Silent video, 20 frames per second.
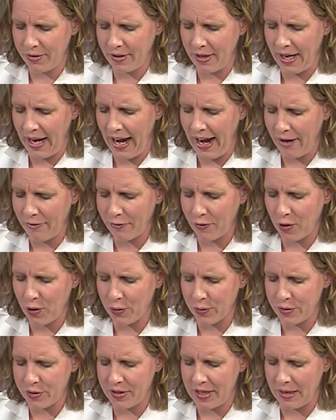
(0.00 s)
the AFCO
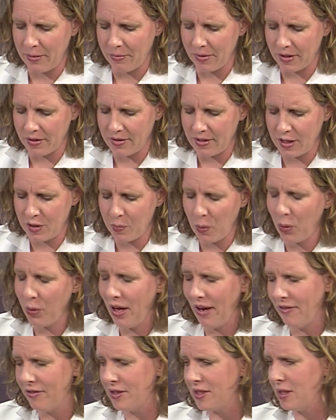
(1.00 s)
statements. These both
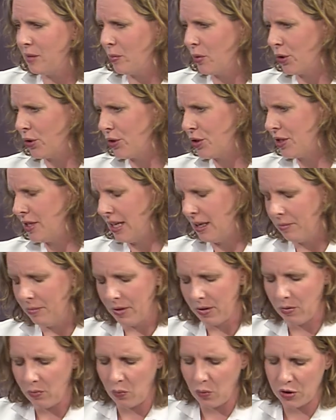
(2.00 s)
have a similar
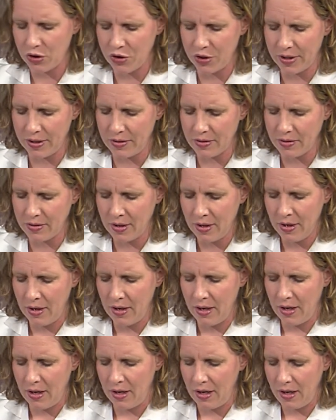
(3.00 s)
statement, which is
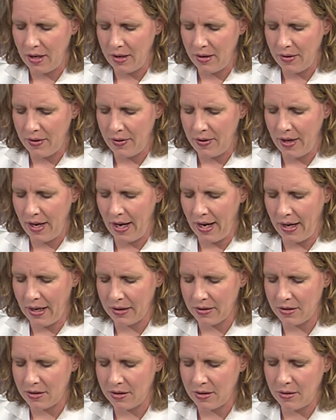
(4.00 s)

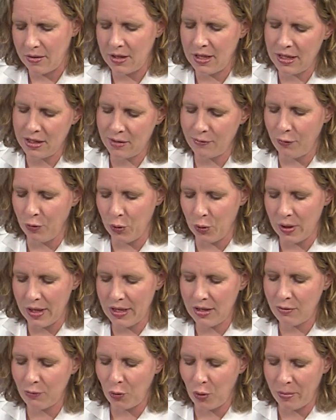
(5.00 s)
that this food
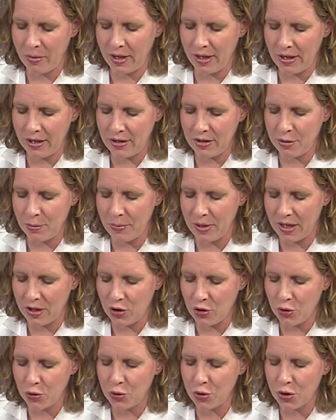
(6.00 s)
is formulated to meet the
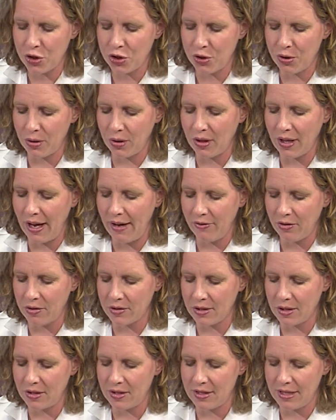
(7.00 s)
nutritional levels
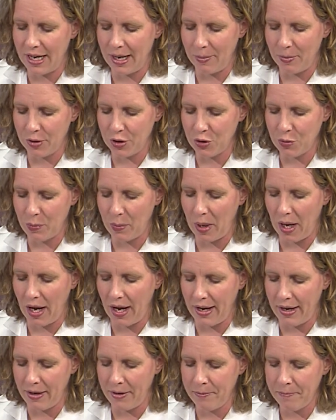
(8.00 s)
established
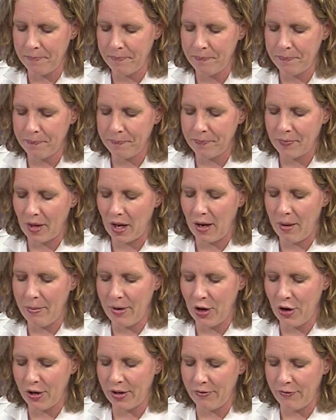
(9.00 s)
by
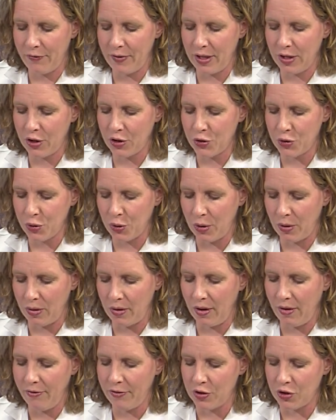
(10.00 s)
American Feed Control
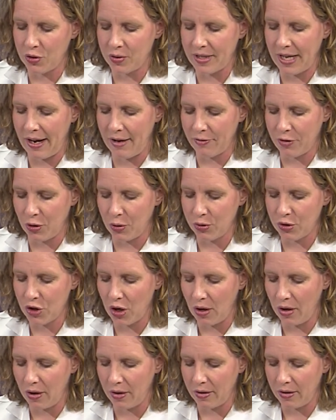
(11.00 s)
Officials, AFCO,
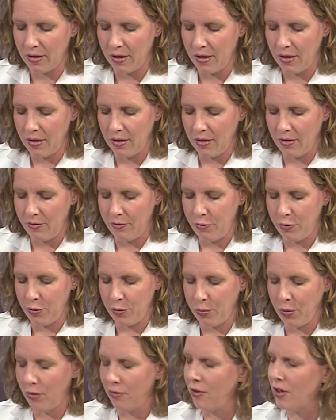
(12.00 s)
dog food
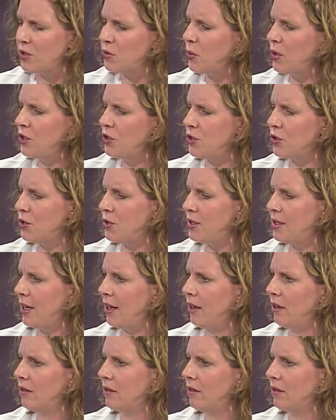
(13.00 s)
profiles. What does yours say?